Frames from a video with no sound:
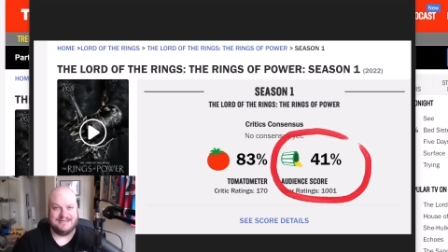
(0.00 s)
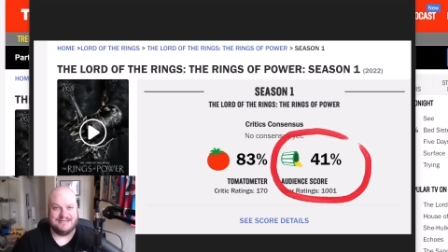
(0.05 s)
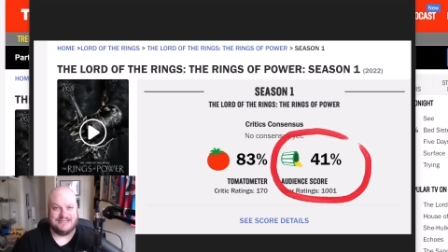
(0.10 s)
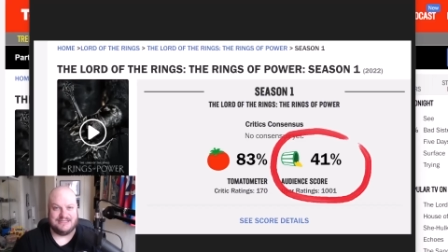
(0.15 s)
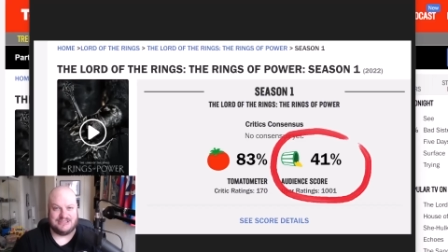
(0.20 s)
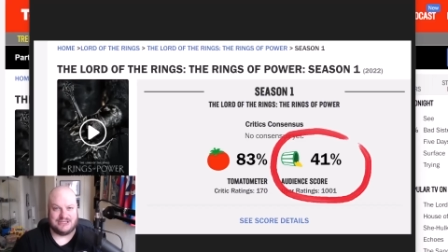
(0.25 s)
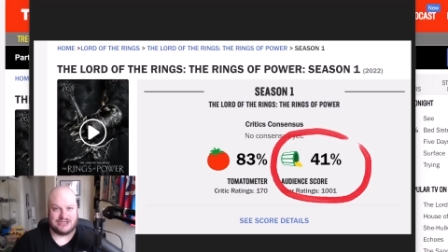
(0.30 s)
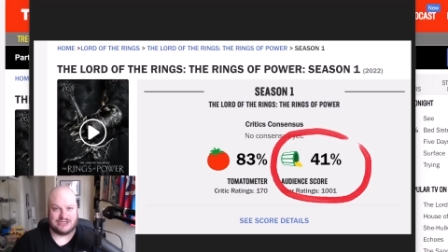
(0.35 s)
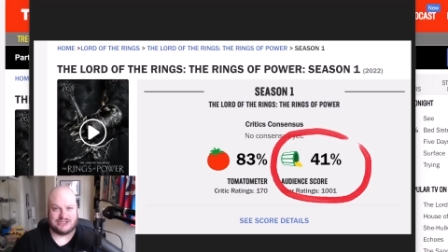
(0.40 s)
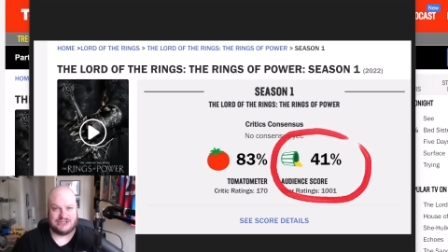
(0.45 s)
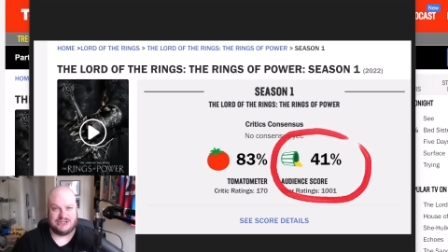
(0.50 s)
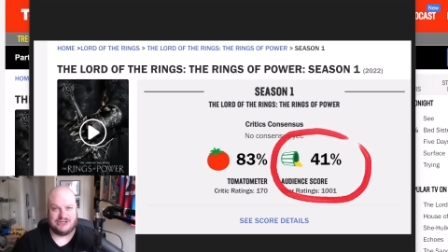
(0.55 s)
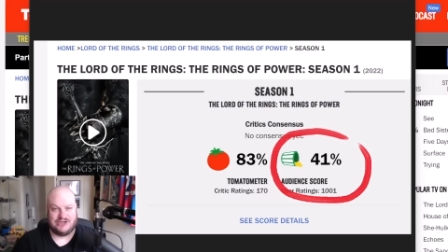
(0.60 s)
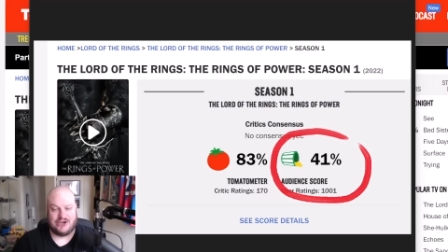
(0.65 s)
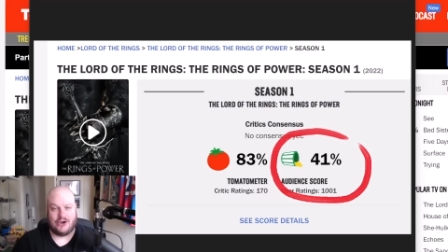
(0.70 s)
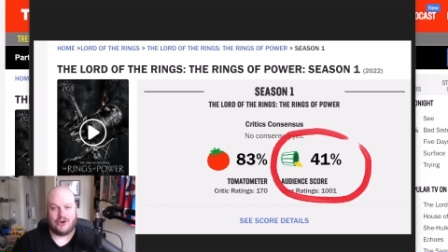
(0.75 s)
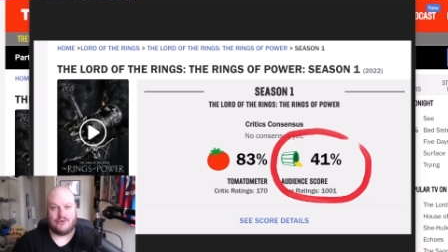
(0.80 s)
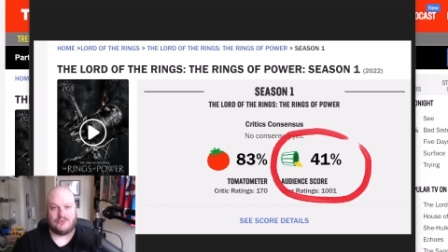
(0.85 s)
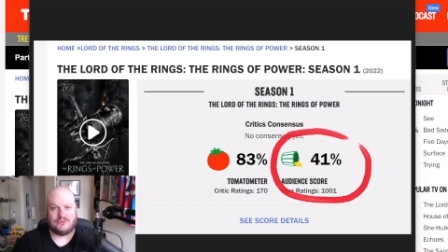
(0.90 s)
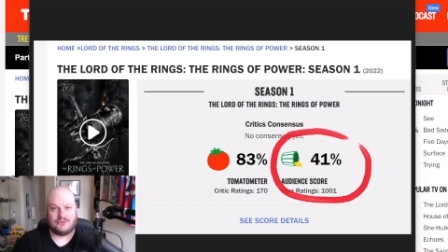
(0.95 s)
doesn't
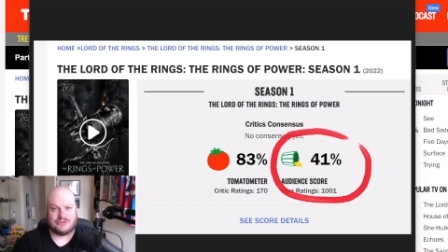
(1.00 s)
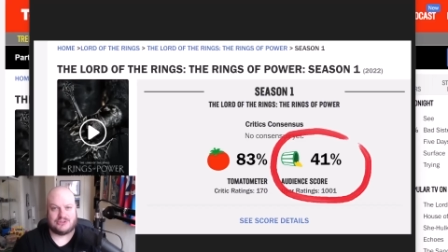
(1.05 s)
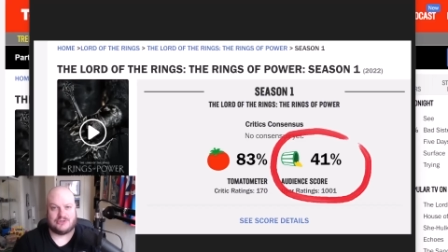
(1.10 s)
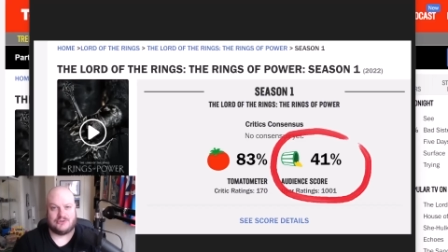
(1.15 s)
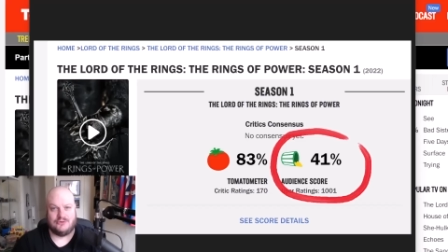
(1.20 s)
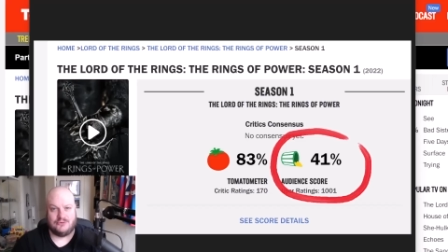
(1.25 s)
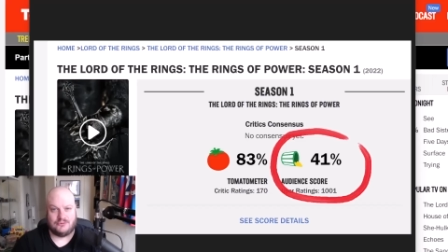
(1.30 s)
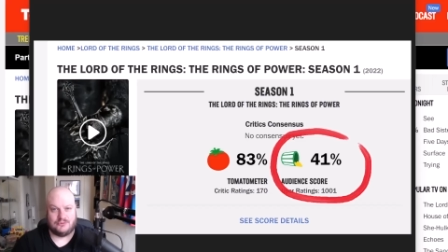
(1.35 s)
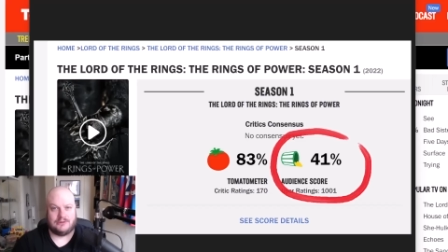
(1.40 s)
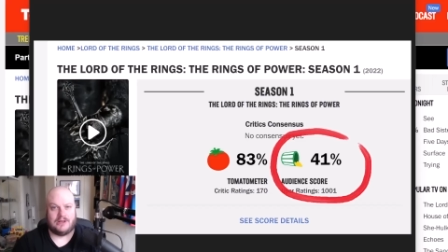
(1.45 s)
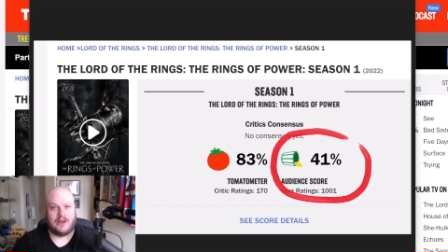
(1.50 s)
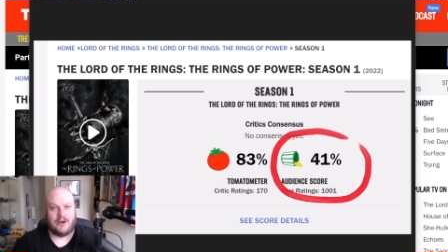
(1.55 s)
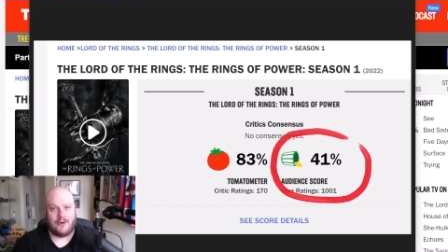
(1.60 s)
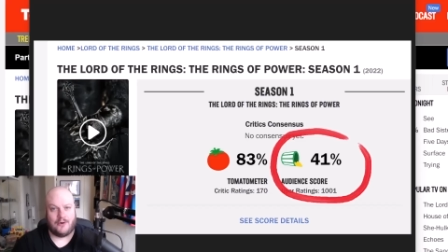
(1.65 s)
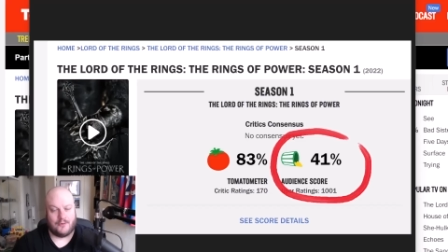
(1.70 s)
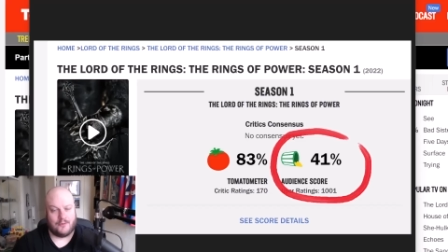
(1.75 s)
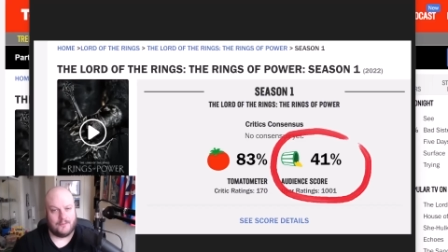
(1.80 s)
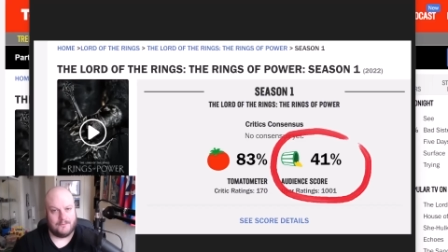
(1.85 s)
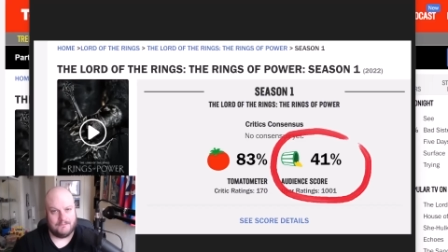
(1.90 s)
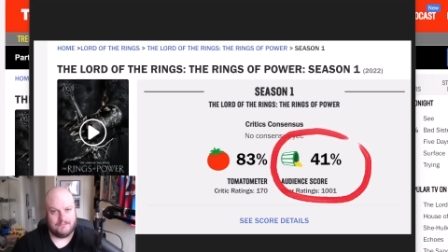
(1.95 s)
go too
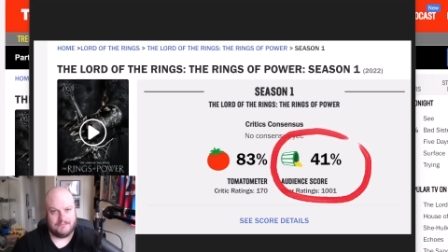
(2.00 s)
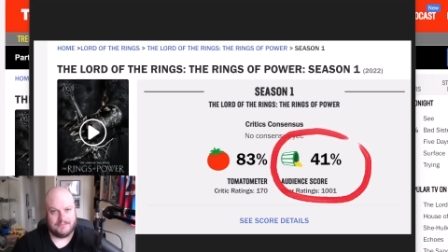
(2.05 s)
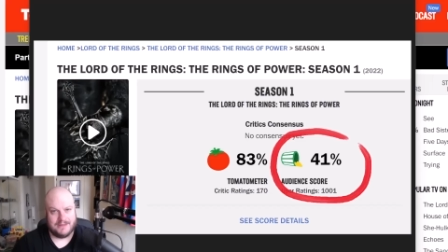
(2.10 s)
low.